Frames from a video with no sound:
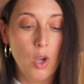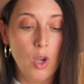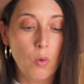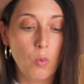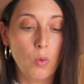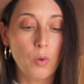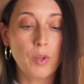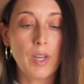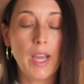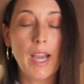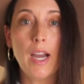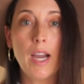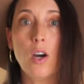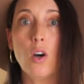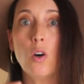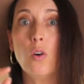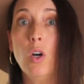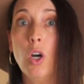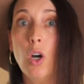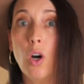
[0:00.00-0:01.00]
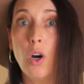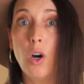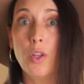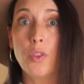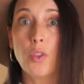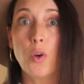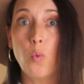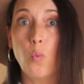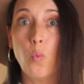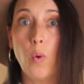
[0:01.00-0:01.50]
Well, now on
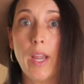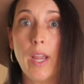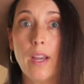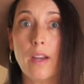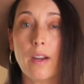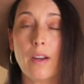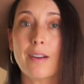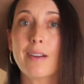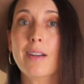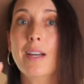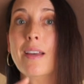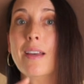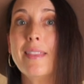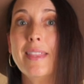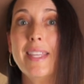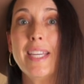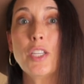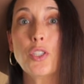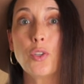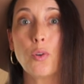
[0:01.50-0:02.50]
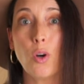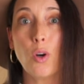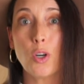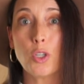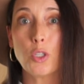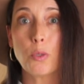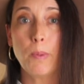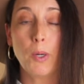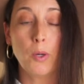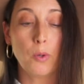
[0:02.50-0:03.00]
the where, these are our
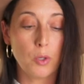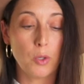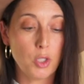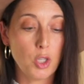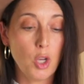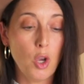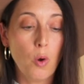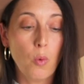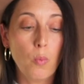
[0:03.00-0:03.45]
spokes.